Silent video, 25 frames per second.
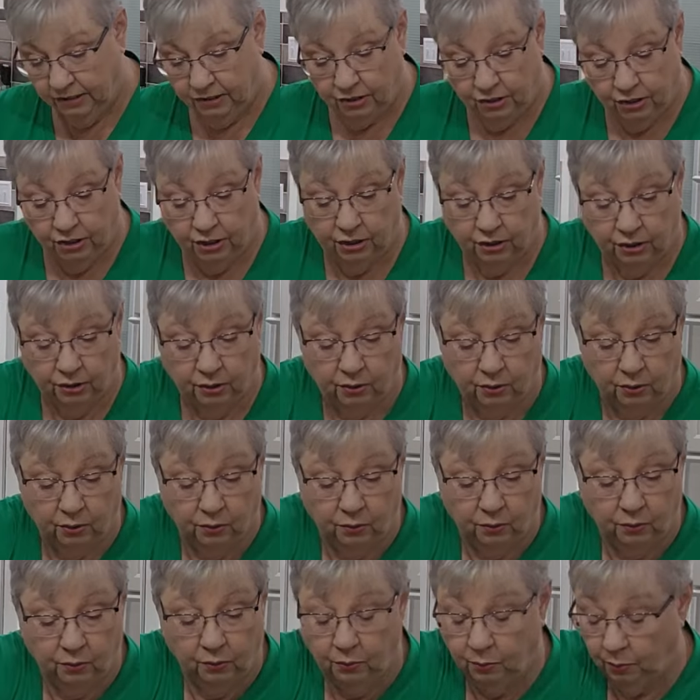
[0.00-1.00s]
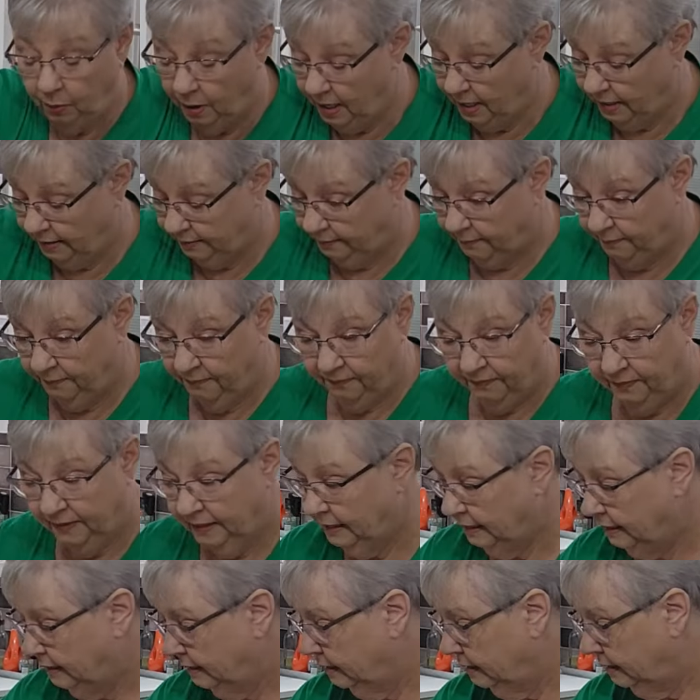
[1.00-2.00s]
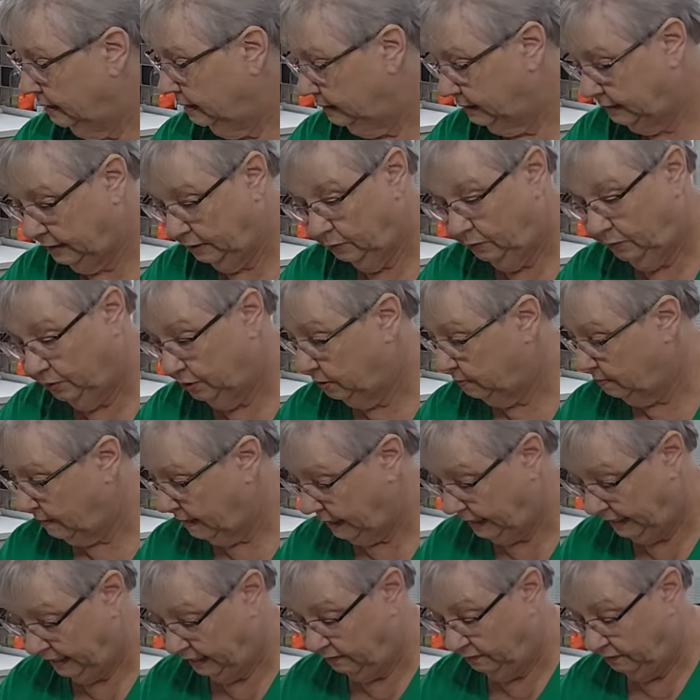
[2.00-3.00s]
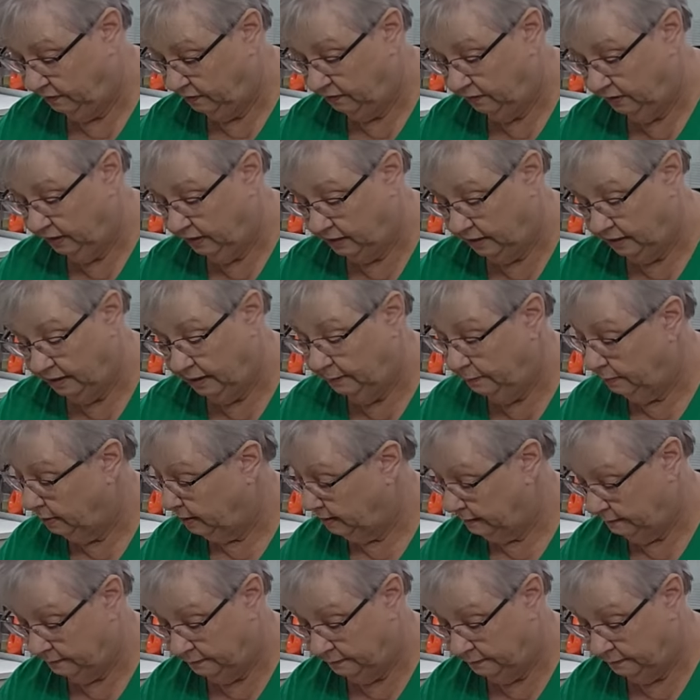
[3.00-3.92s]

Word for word: Two. So where's my half of a cup?